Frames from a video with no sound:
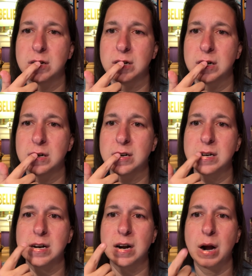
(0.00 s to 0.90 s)

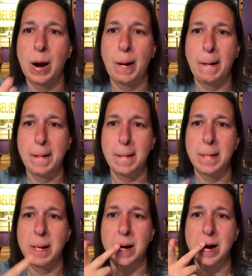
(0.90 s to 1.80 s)

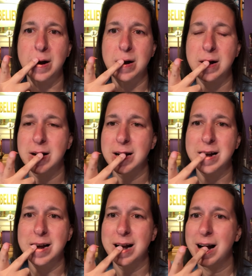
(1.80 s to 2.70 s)

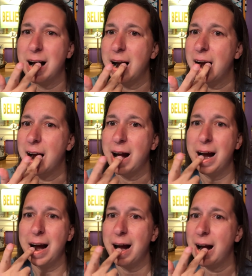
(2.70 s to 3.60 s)

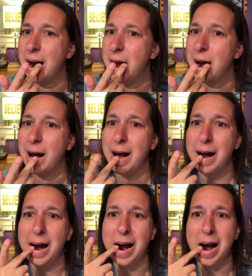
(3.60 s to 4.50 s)

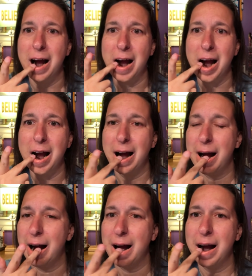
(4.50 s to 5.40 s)

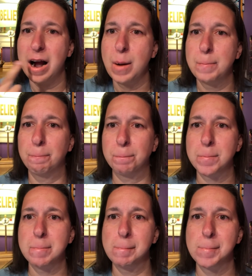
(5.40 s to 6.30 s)

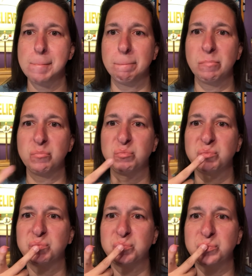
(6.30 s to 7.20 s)

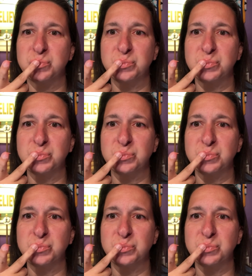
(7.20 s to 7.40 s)
(silence)